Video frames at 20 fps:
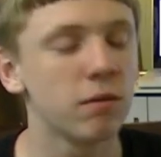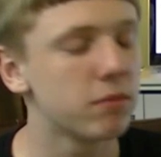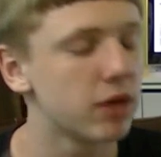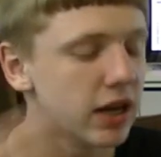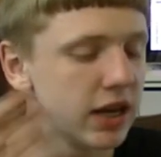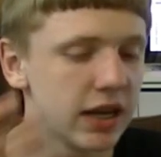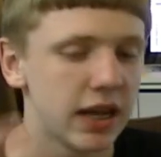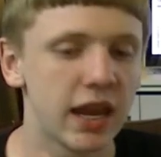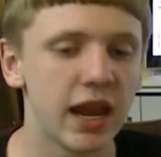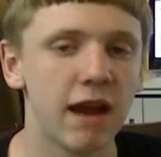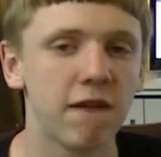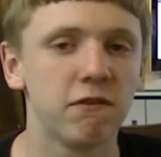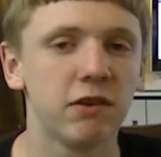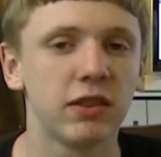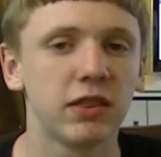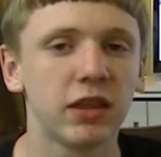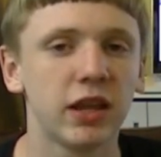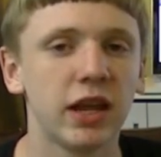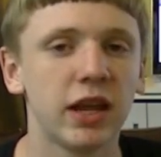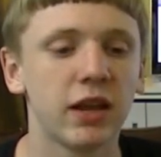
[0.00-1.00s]
I'm going to get
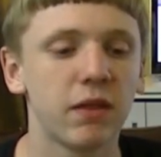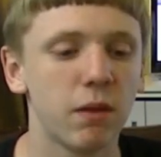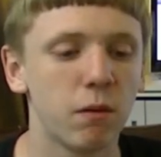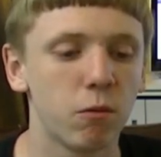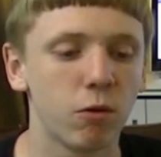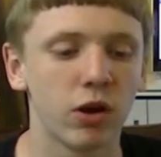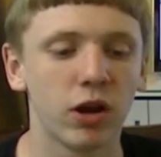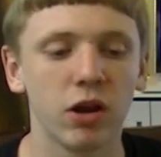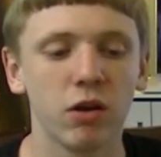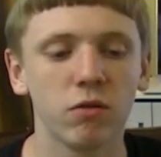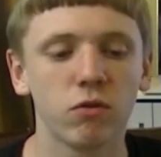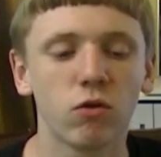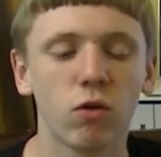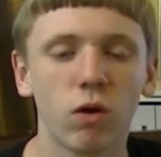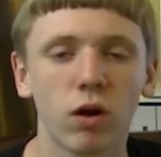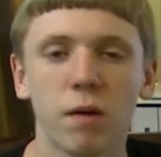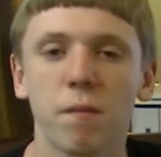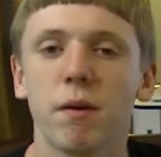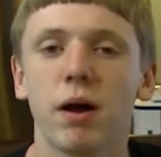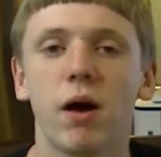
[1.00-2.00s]
everything, and then we're going to
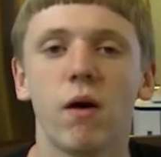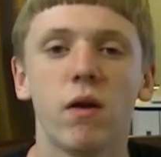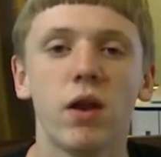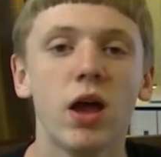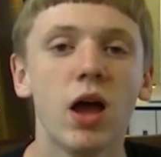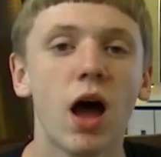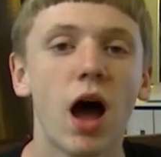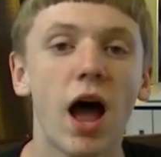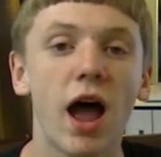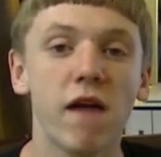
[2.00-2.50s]
talk about